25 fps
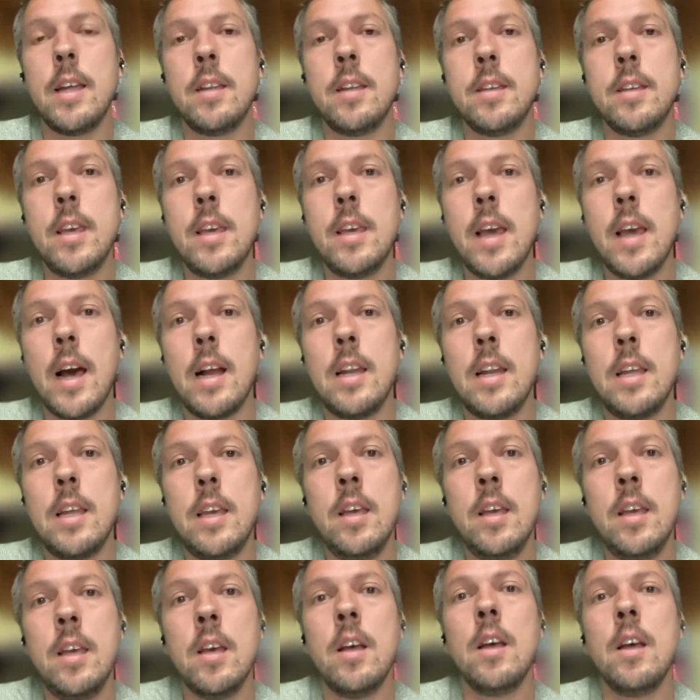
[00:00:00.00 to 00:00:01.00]
and
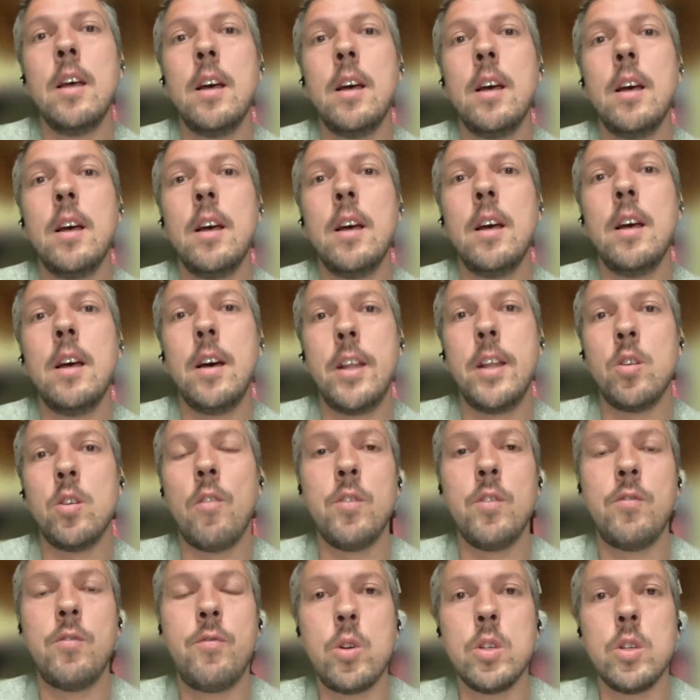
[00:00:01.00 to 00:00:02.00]
Kigali that
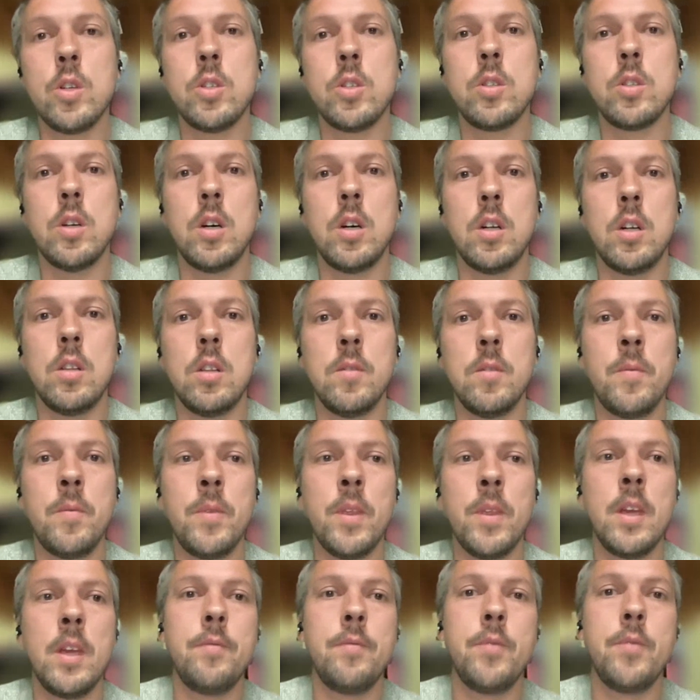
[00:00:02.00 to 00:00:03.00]
often focused
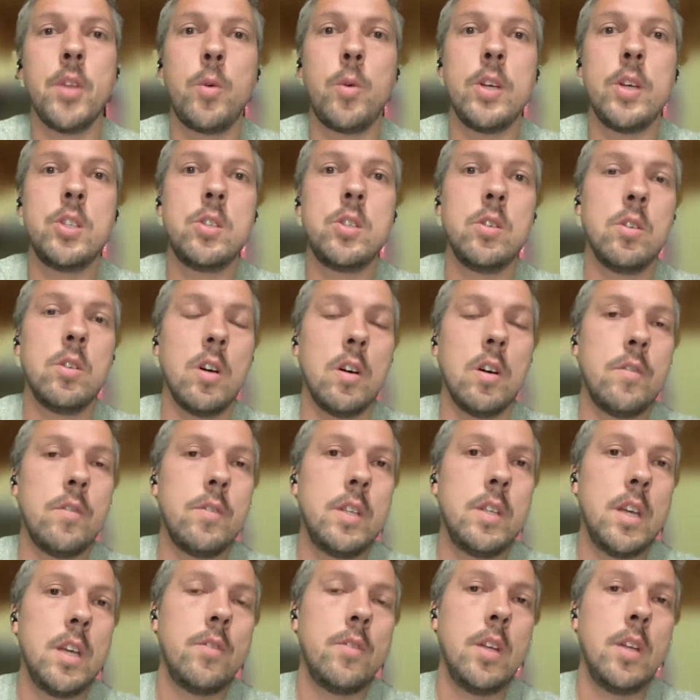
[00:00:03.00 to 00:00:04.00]
on the question
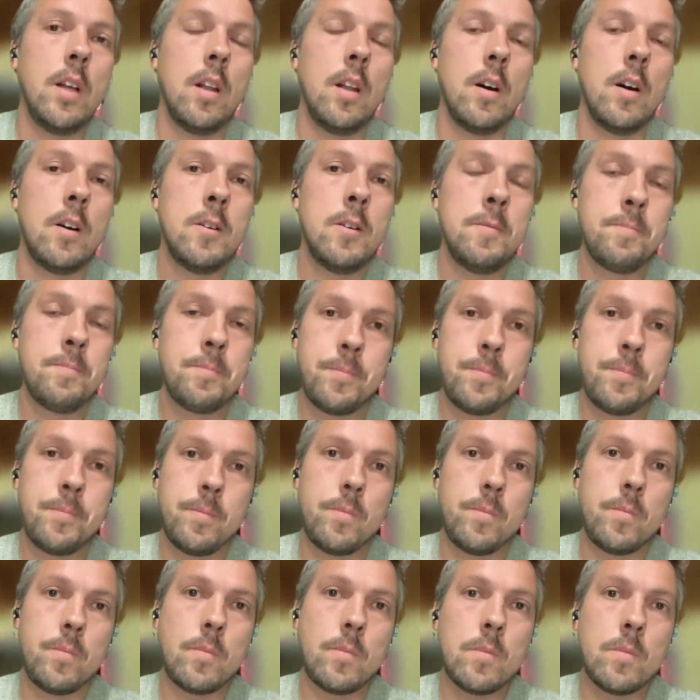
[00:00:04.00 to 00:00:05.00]
of the FDLR.
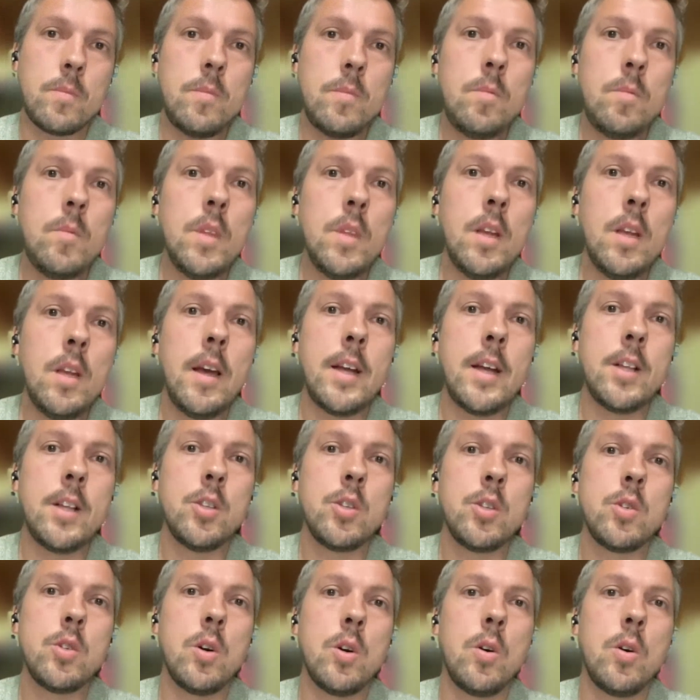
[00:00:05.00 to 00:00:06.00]
And
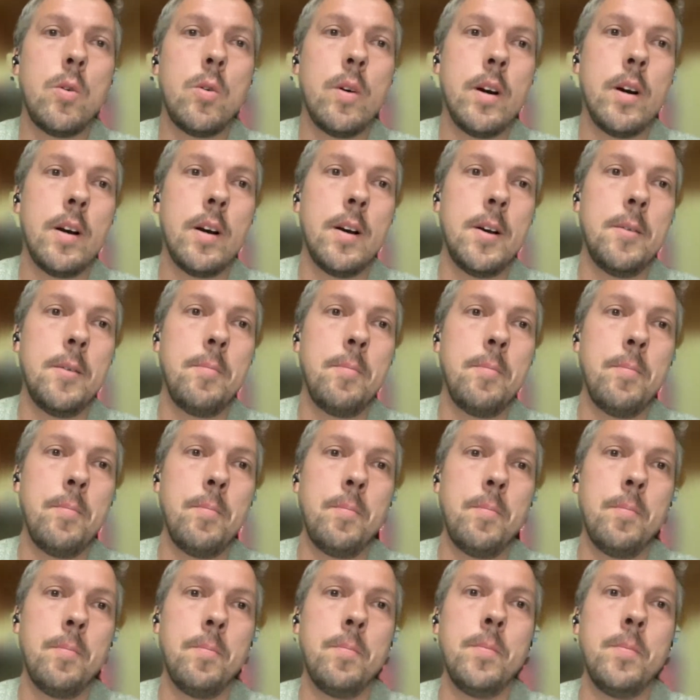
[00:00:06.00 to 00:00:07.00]
so
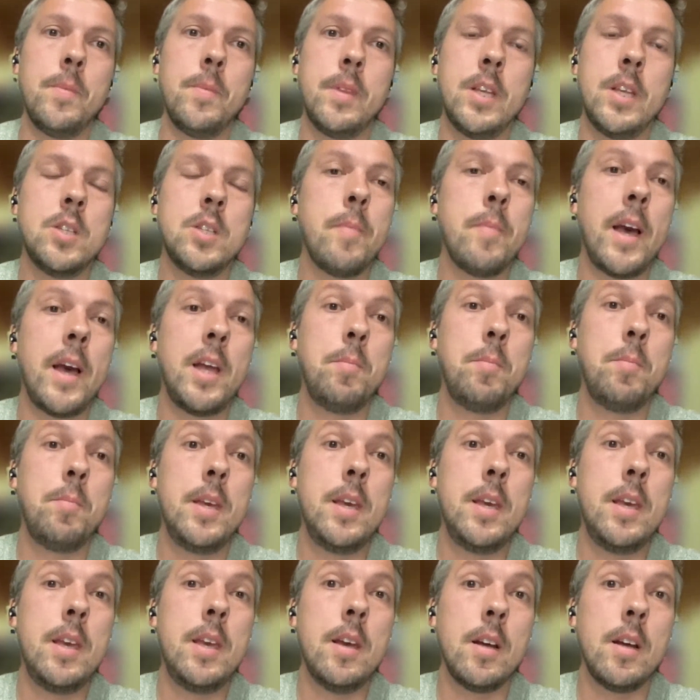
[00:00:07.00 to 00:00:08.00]
this might
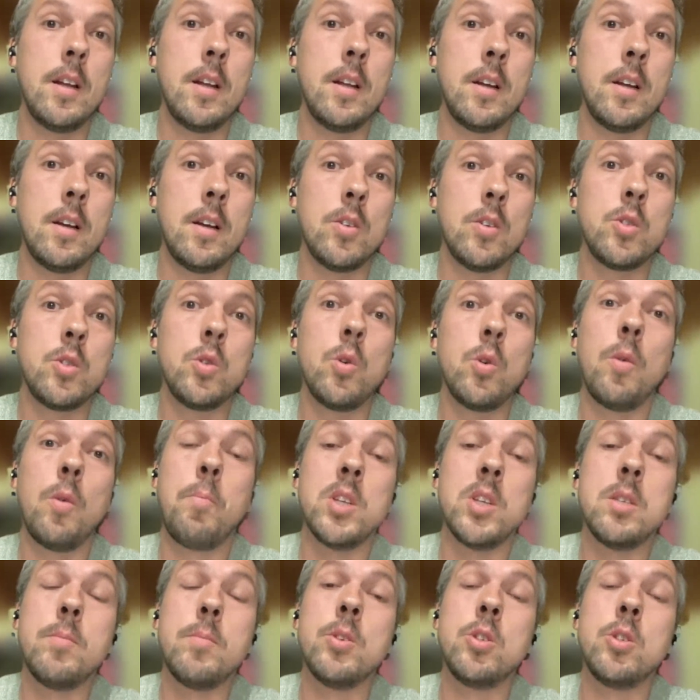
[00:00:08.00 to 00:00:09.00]
be also a
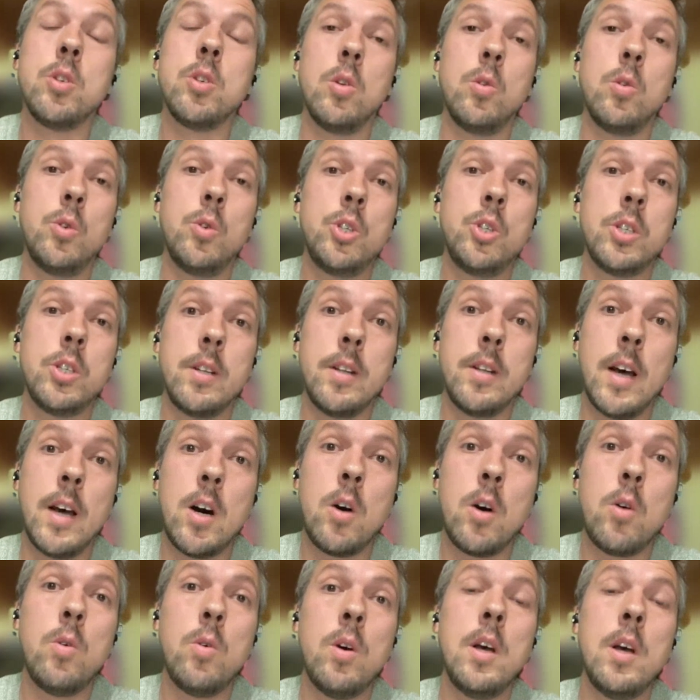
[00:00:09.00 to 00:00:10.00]
possible solution
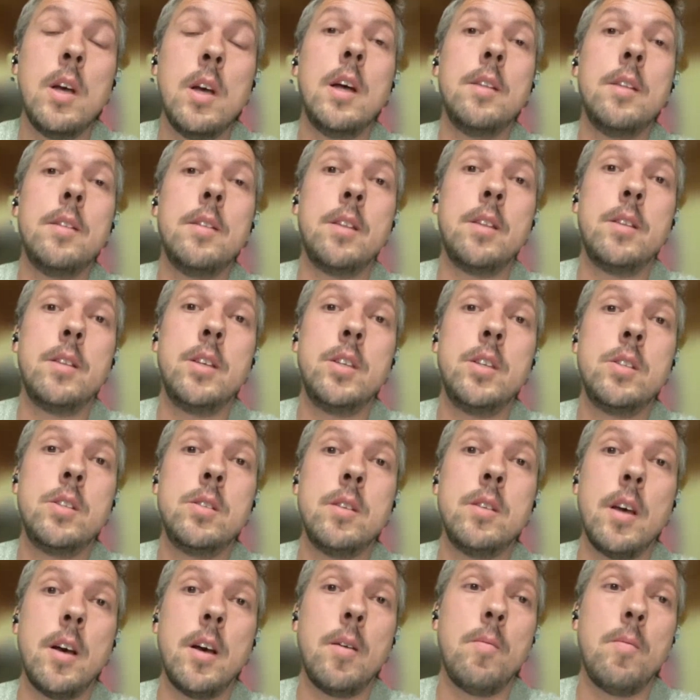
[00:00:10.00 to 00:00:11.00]
now that these